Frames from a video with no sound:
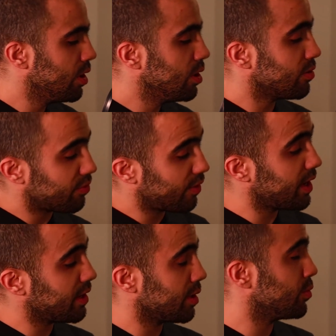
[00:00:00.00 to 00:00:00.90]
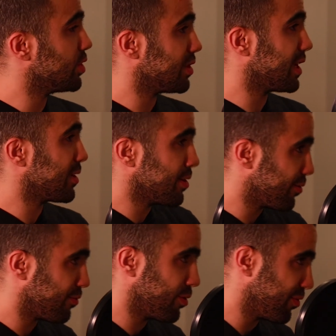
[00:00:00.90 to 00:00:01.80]
to fighting, which is like another
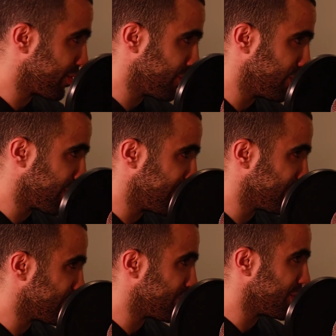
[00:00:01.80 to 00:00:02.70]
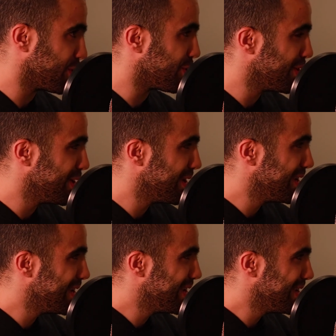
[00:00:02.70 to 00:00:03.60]
form of communication where you're
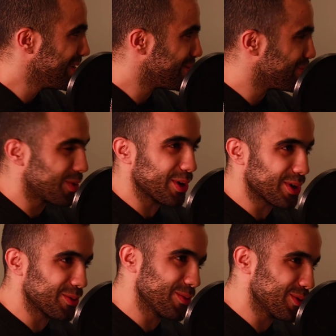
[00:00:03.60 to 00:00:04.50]
talking with